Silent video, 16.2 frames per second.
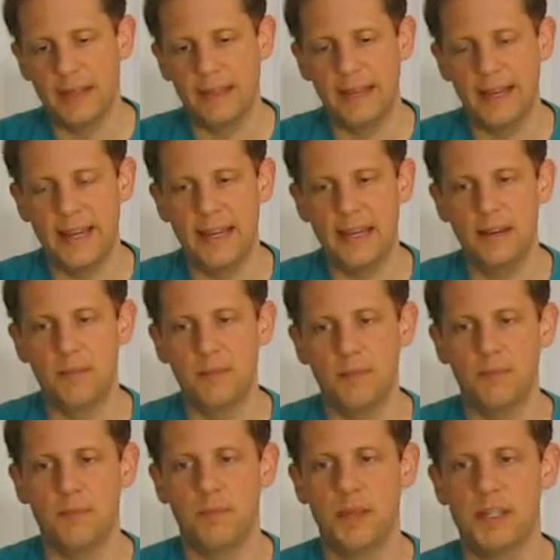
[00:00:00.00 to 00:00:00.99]
light,
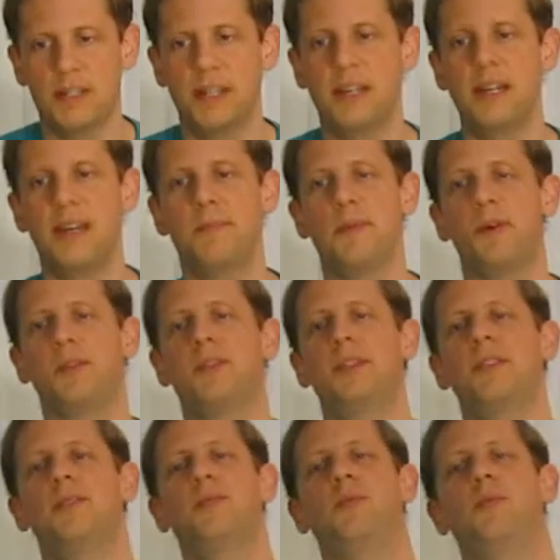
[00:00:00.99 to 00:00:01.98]
biscuity,
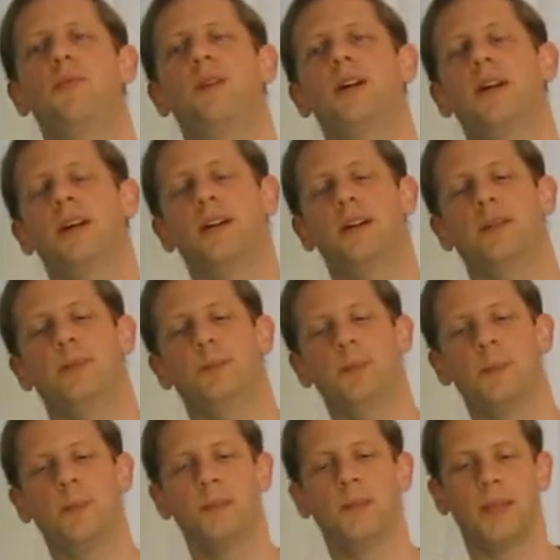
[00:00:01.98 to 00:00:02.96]
malty uh,
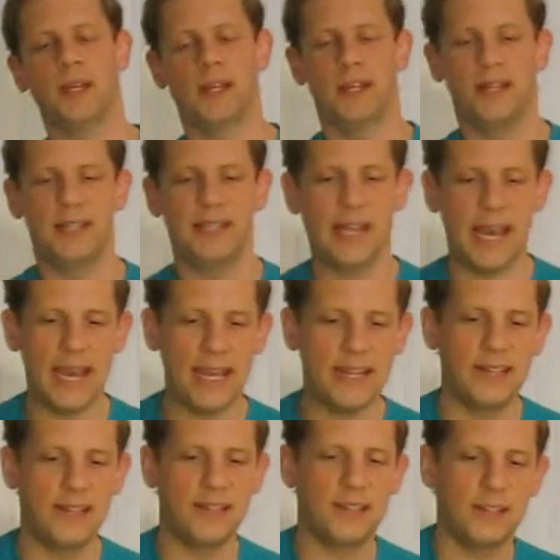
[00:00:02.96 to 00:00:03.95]

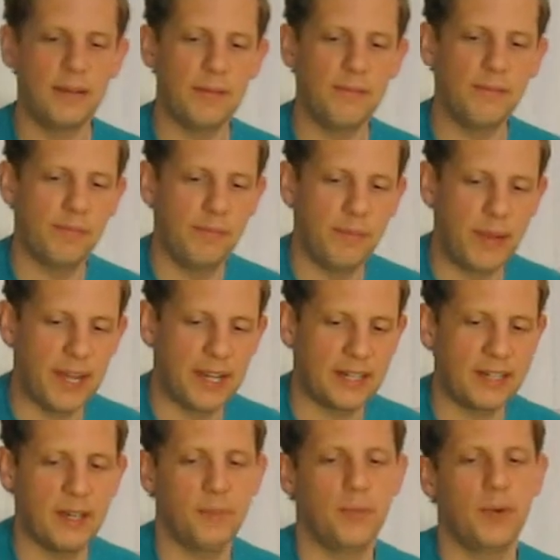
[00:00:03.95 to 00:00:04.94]
taste,
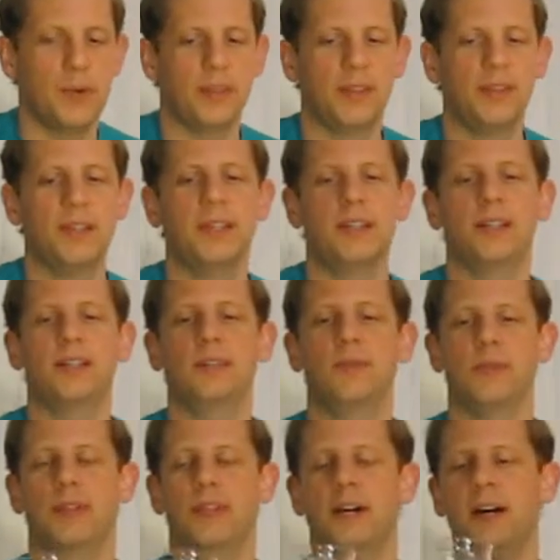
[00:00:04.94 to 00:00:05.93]
backed up with the
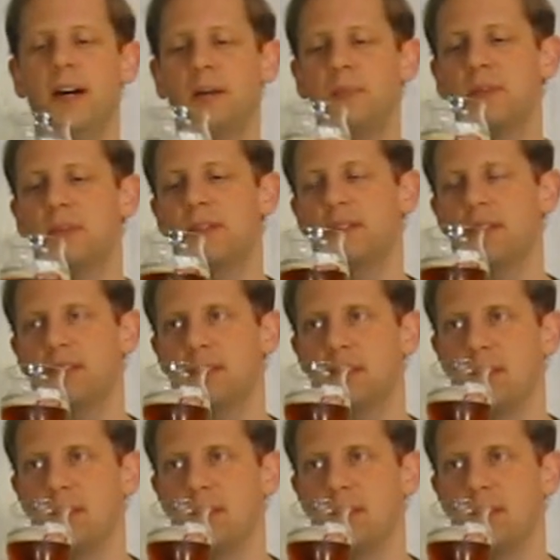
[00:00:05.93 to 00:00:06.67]
with the hops.